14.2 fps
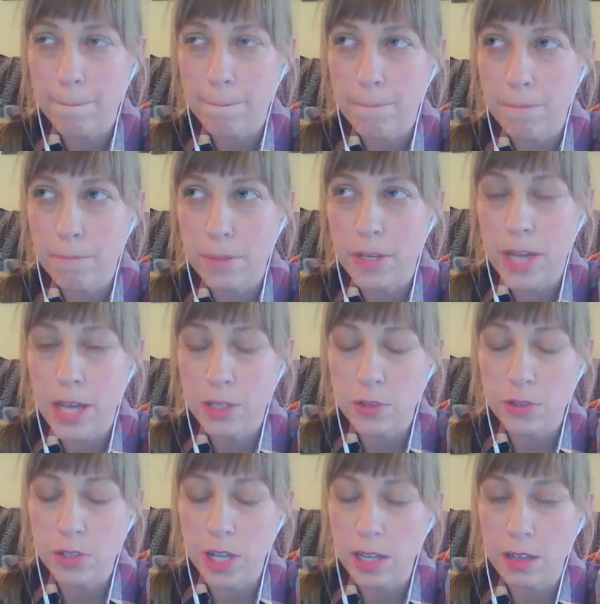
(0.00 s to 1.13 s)

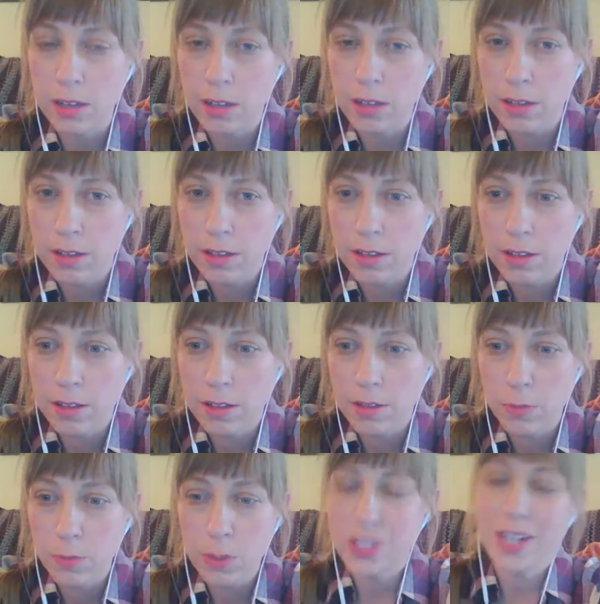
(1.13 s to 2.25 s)
pedestrian,
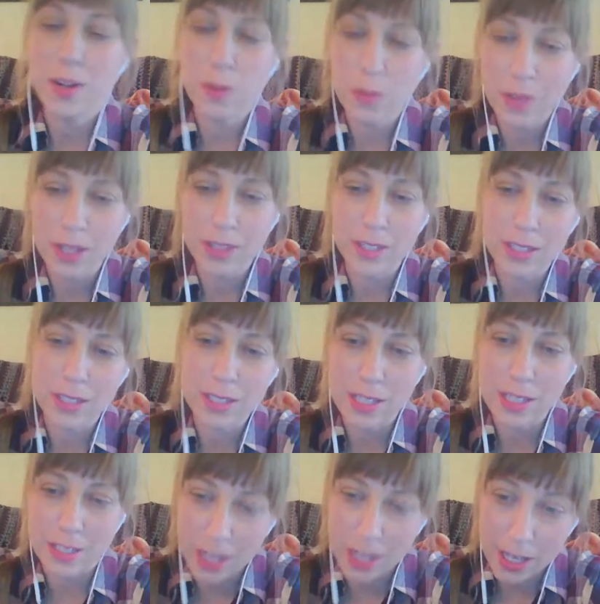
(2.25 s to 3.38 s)
which I don't think this
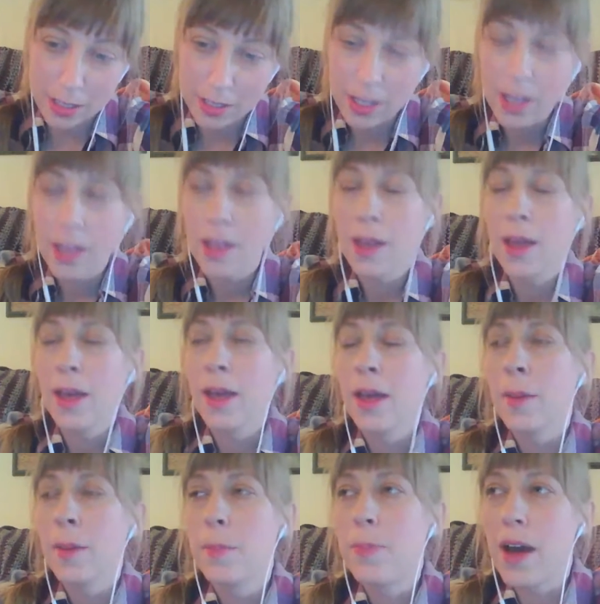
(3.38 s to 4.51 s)
season is,
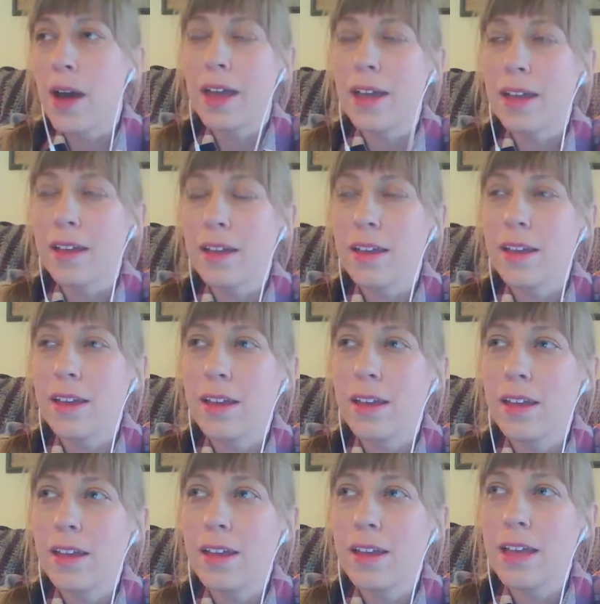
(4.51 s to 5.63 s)
but
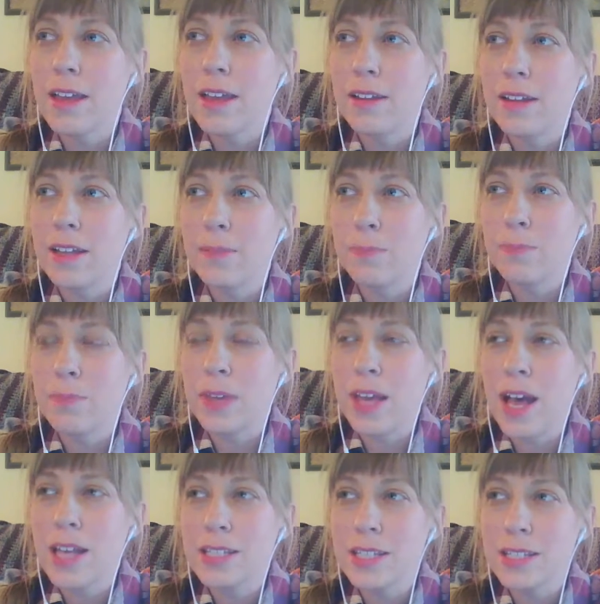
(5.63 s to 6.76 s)
it
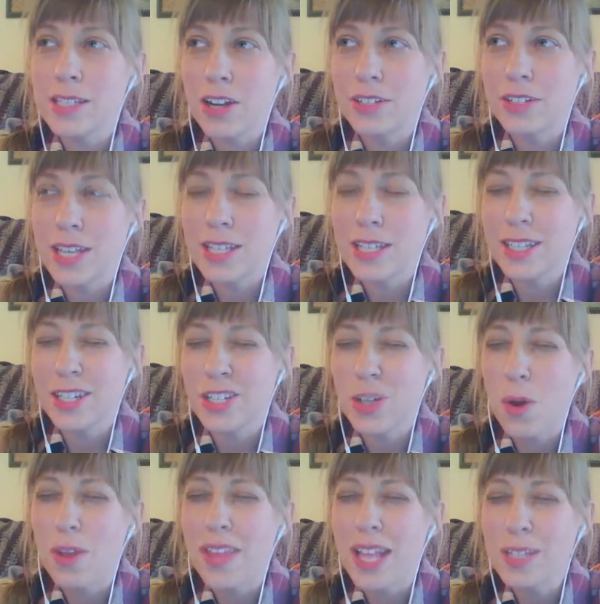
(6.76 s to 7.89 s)
because it's an artistic show, and
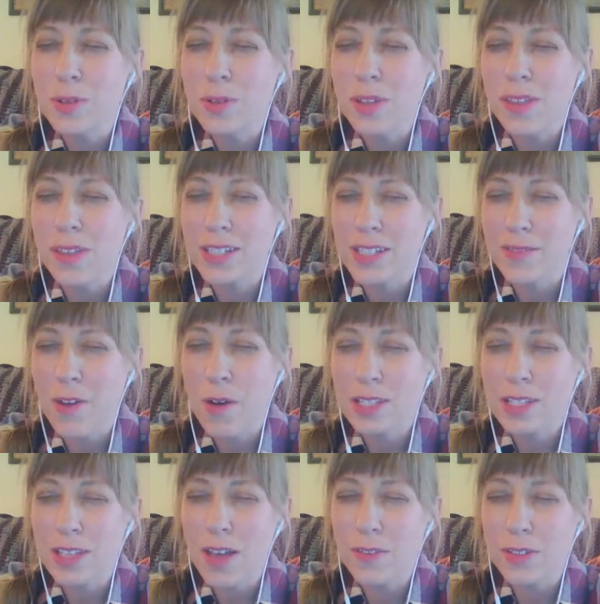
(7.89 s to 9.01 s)
that's one of the things I've always
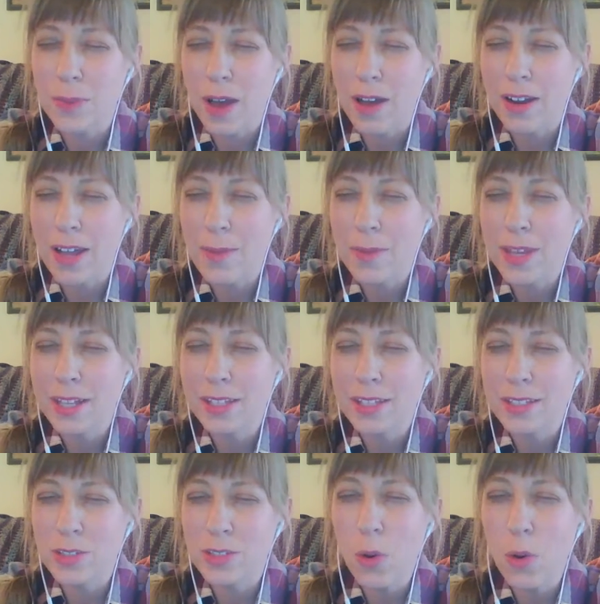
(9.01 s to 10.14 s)
loved about it. I mean, the
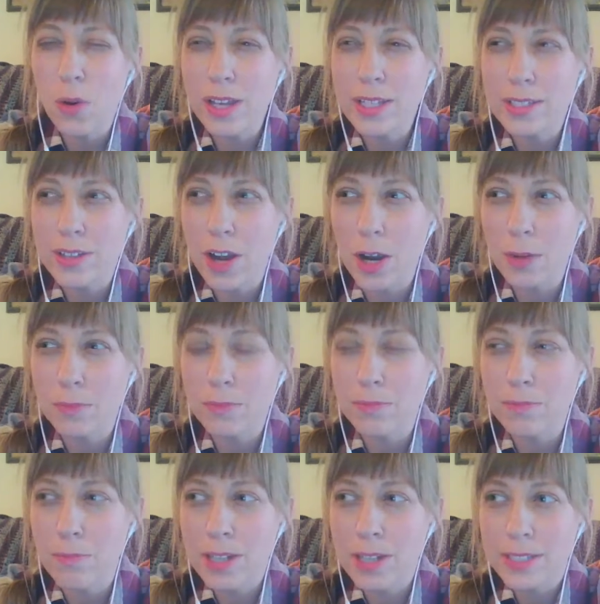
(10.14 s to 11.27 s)
stories are
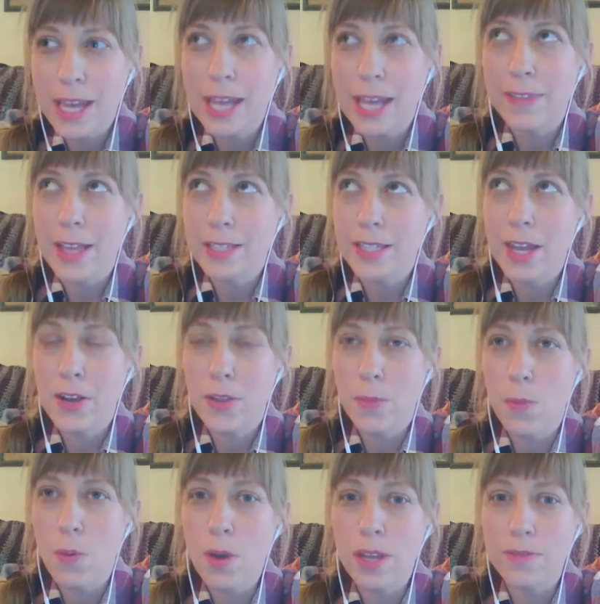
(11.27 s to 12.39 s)
mundane. That's kind of the
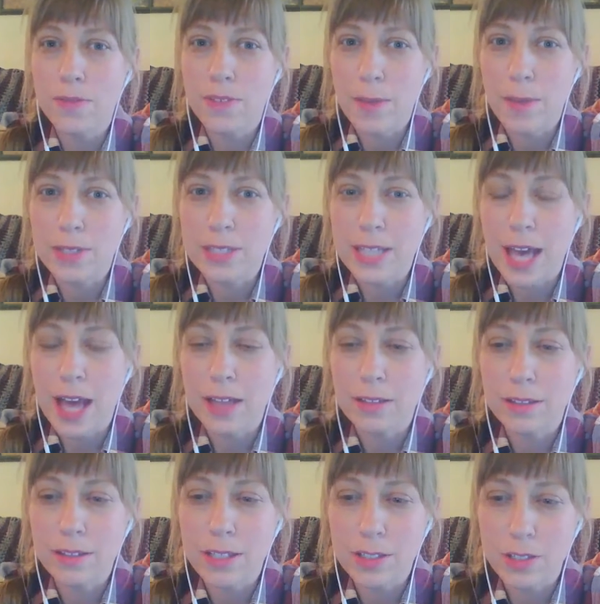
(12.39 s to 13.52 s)
point of them, is that
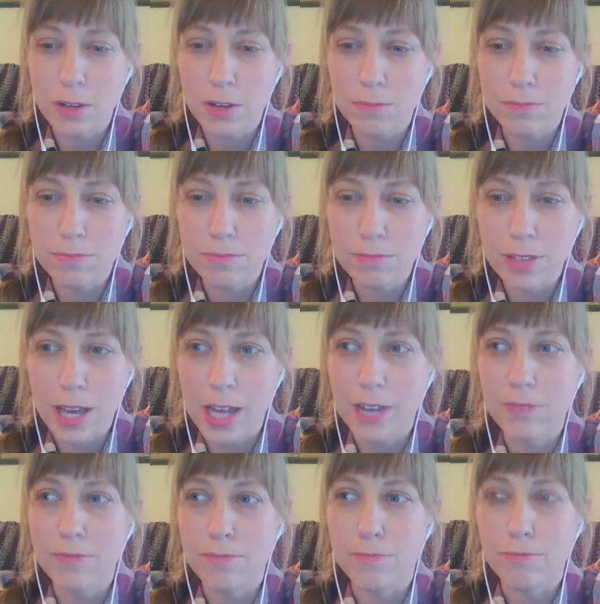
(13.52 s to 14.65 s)
these are kind
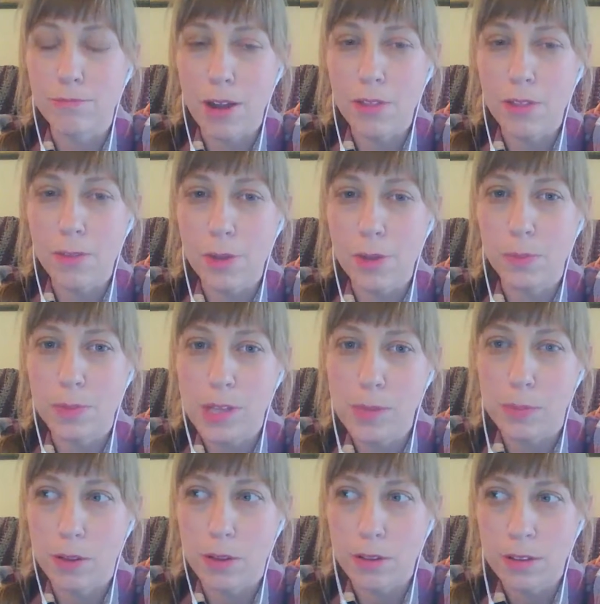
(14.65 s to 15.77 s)
of run-of-the-mill people,